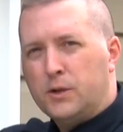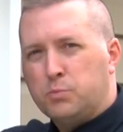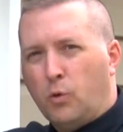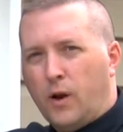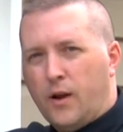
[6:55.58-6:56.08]

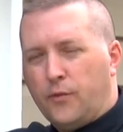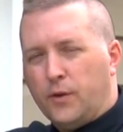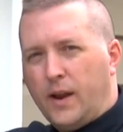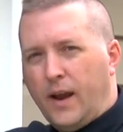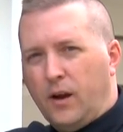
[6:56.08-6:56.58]
much more
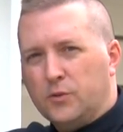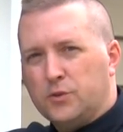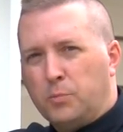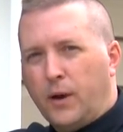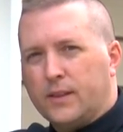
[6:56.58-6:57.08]
effort now
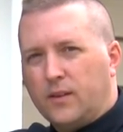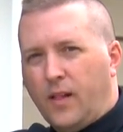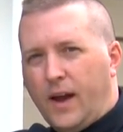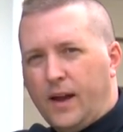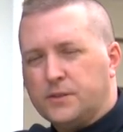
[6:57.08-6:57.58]
to break the
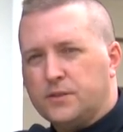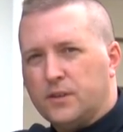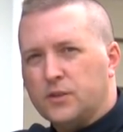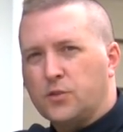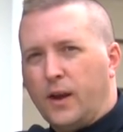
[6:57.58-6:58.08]
glass
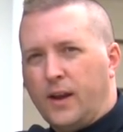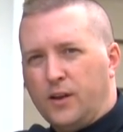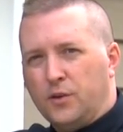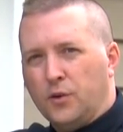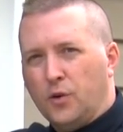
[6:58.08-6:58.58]
and try to
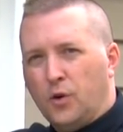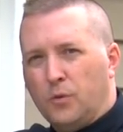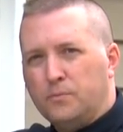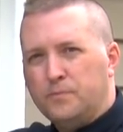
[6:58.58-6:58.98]
enter your home.